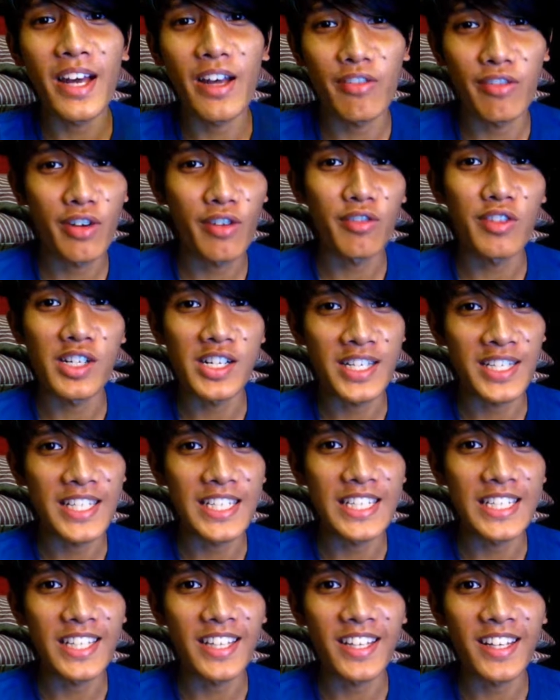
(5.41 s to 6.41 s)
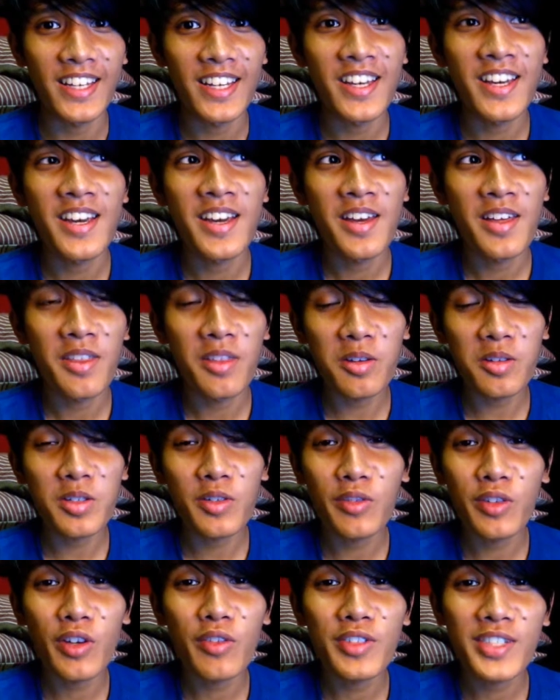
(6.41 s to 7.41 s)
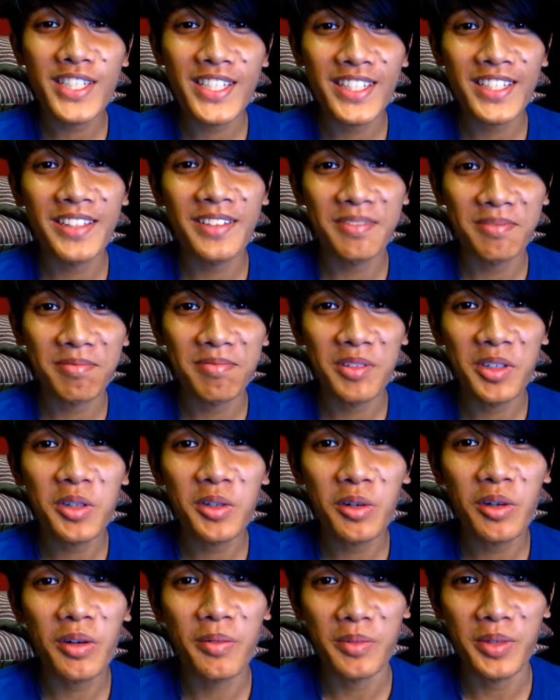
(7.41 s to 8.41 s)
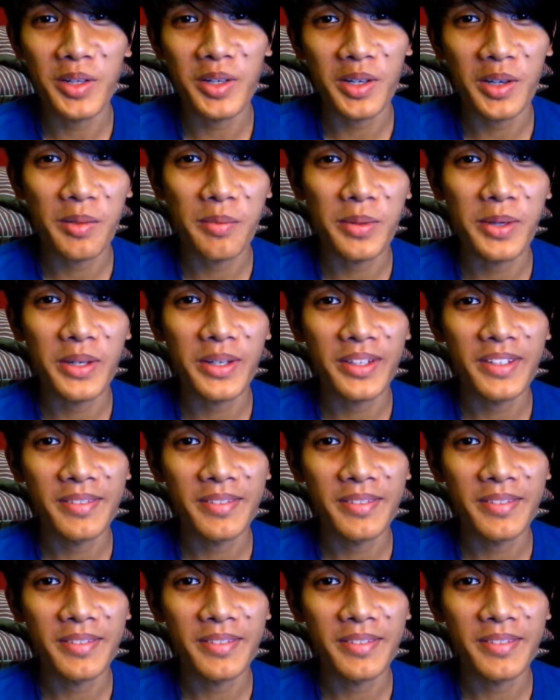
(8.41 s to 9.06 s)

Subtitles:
I've ever seen. Those of you who have seen it, you know what I'm talking about.